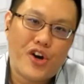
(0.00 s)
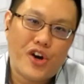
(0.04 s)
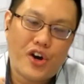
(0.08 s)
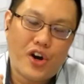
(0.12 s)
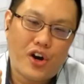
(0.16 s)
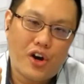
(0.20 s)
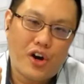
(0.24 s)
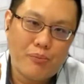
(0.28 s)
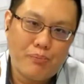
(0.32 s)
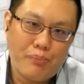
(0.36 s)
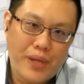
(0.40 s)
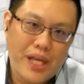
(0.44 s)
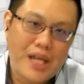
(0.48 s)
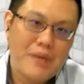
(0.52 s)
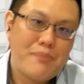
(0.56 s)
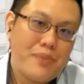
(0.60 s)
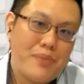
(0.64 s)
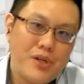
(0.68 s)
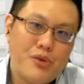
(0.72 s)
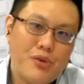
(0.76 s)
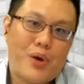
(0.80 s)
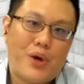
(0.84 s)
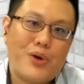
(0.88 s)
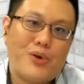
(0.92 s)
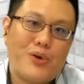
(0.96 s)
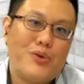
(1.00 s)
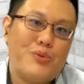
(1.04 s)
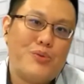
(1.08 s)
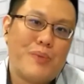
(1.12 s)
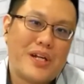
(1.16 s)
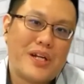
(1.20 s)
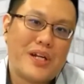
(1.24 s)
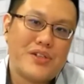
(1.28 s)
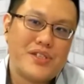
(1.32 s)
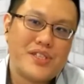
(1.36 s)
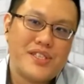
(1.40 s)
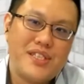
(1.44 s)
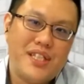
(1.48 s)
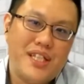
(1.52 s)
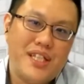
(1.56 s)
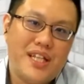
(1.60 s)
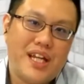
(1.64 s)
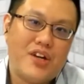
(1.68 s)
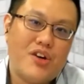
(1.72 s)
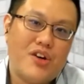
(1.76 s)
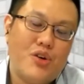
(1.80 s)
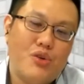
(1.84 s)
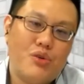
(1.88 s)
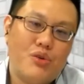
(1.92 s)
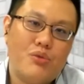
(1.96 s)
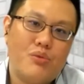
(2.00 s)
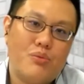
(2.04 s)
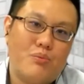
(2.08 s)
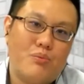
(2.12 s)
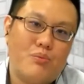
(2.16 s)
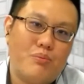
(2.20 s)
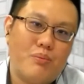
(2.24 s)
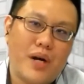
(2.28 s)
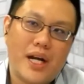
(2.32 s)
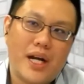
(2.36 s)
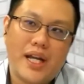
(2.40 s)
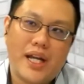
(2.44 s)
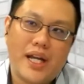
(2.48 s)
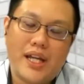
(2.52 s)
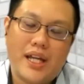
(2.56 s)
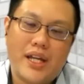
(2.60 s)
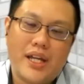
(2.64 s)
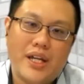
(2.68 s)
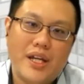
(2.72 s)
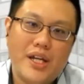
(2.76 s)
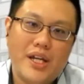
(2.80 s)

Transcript: on paper, while you might not see that, oh, my